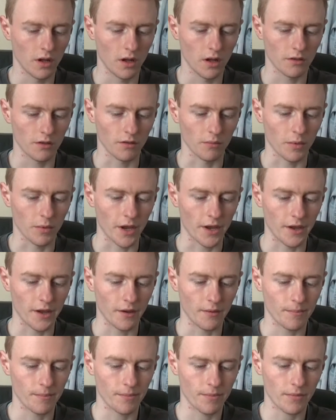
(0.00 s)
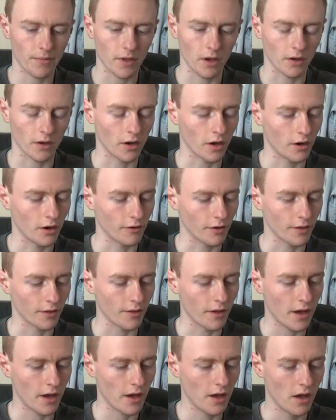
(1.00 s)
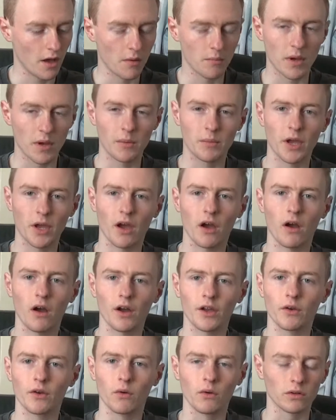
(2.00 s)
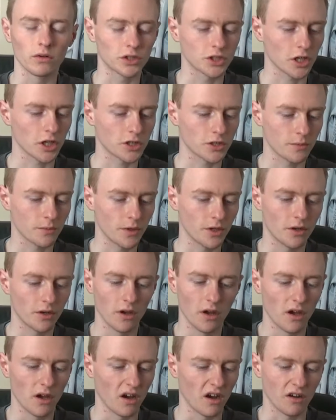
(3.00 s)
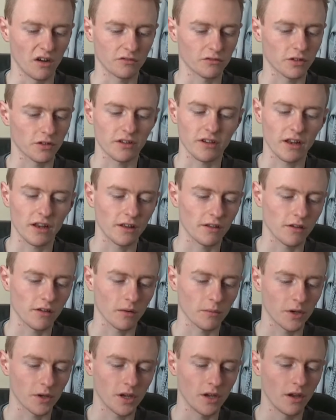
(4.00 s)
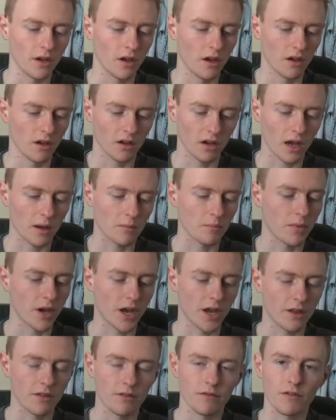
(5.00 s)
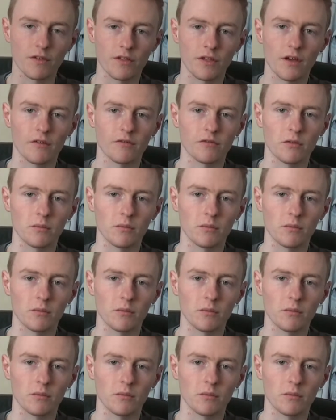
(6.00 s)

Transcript: debate occurring there. Maybe a high court judgment after a Teletubby campaigns for several